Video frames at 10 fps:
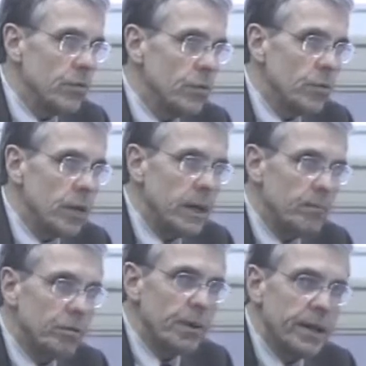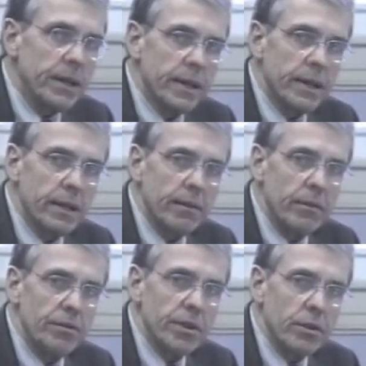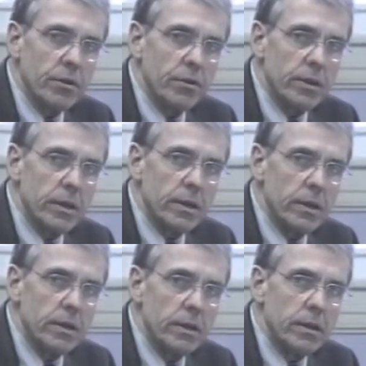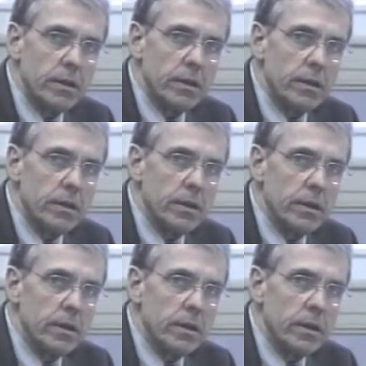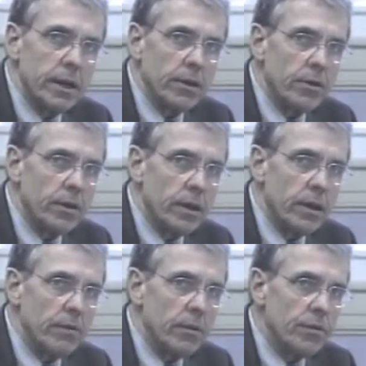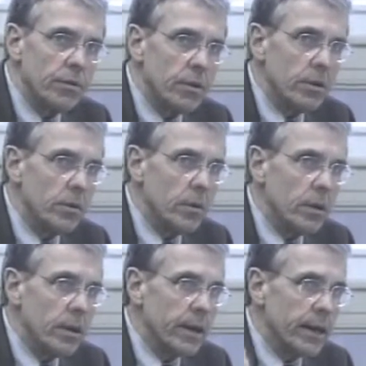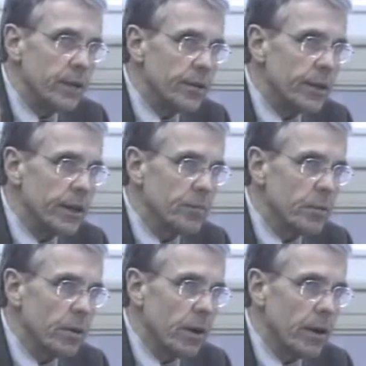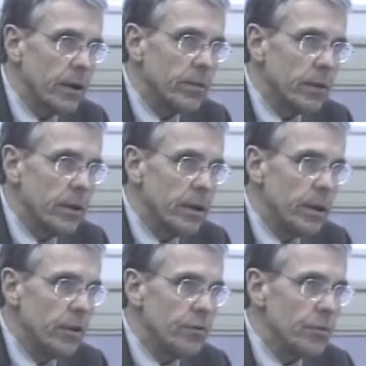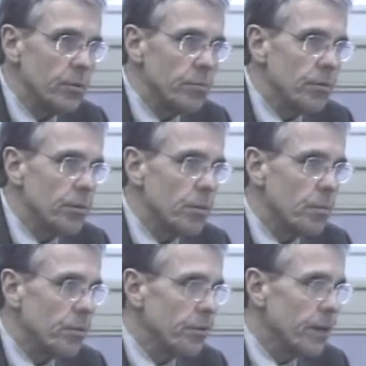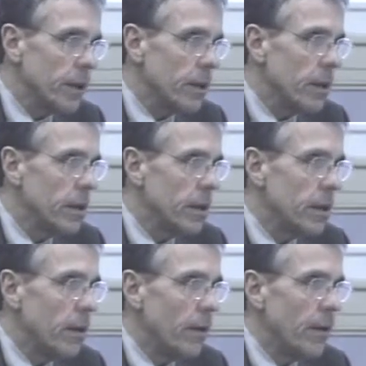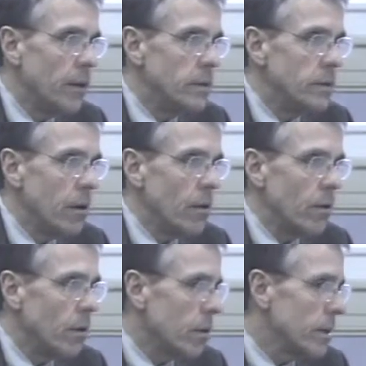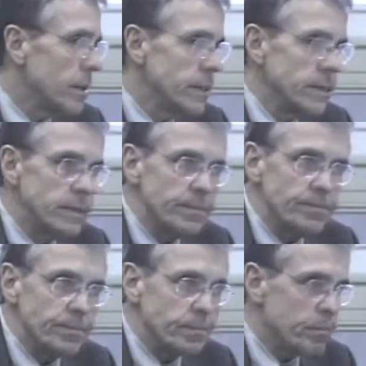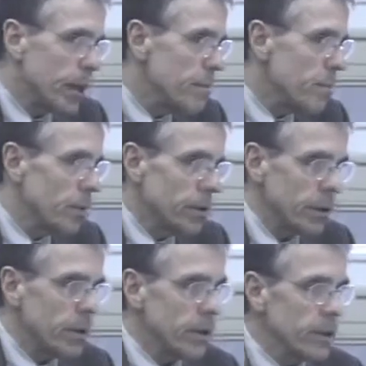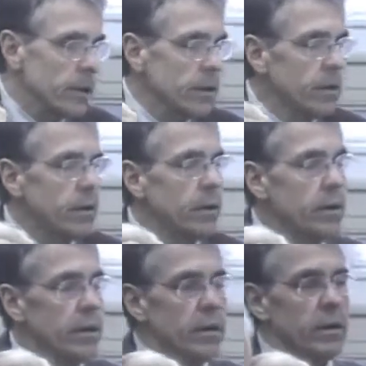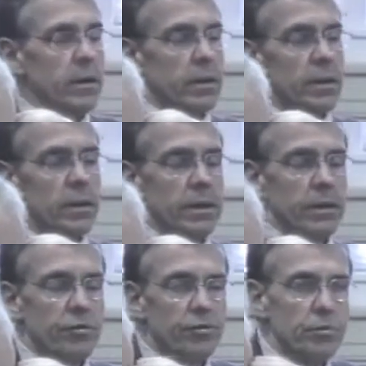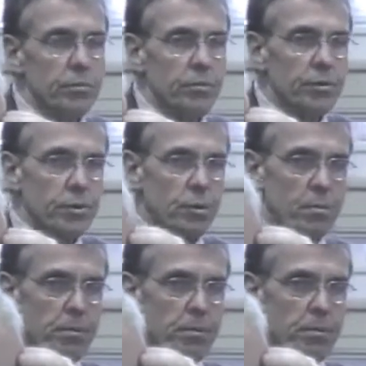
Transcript: to keep spending the levels at current, at current levels. So like in your textbook account, it assumes zero percent. Or in paper, it it assumes 0%.